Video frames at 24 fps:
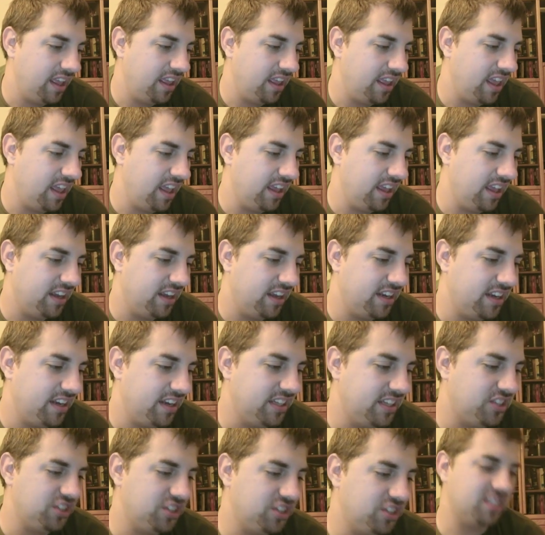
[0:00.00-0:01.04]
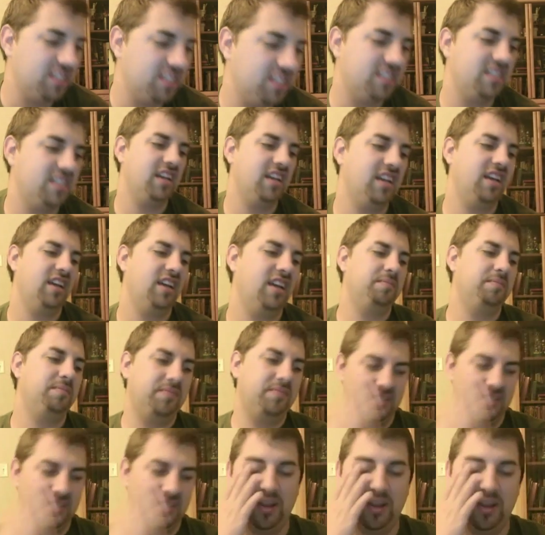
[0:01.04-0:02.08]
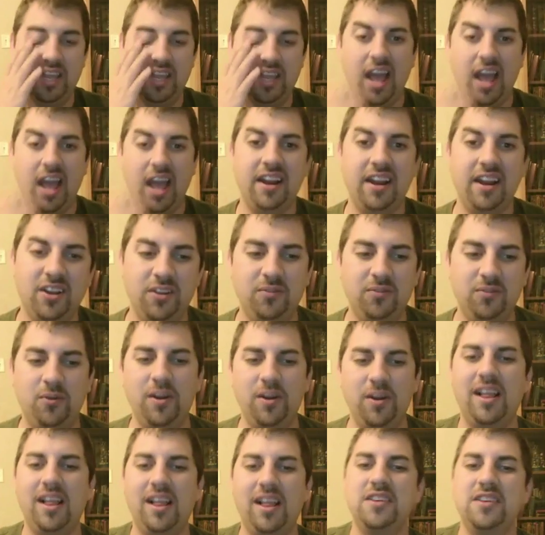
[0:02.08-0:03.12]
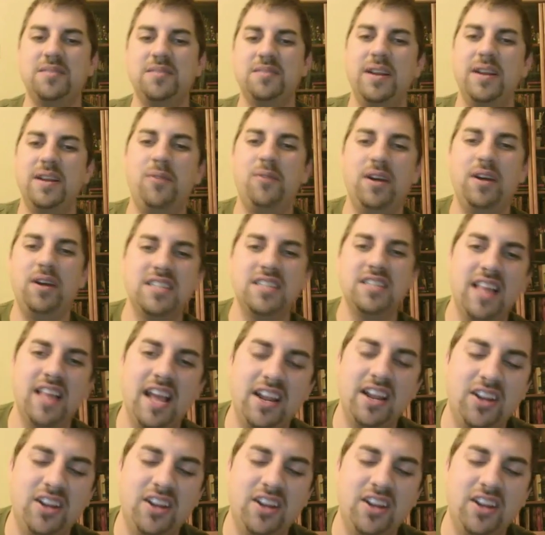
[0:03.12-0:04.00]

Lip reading: and he just so he had a good one-liners, but he wasn't that